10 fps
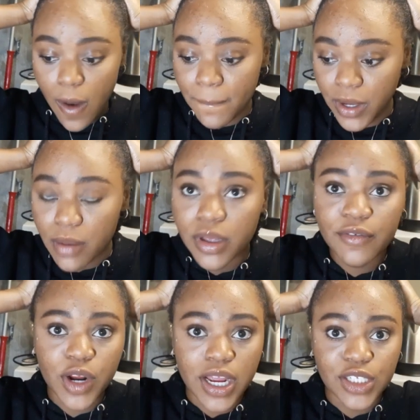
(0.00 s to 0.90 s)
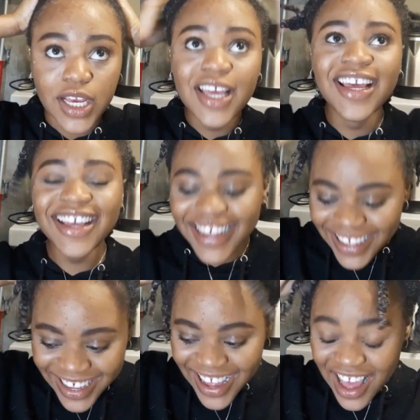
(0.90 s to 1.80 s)
got bigger. I'm looking for a hair tie.
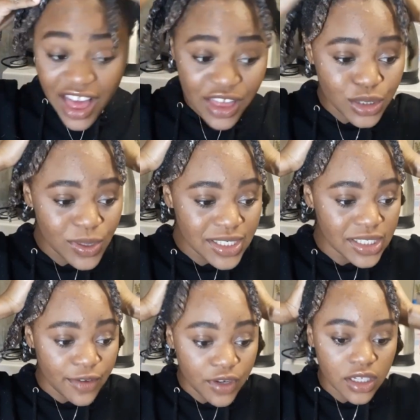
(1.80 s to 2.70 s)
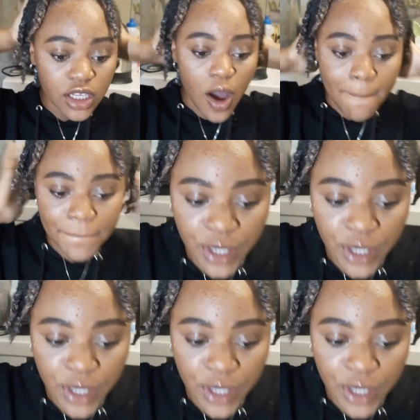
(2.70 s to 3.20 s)
The twist definitely got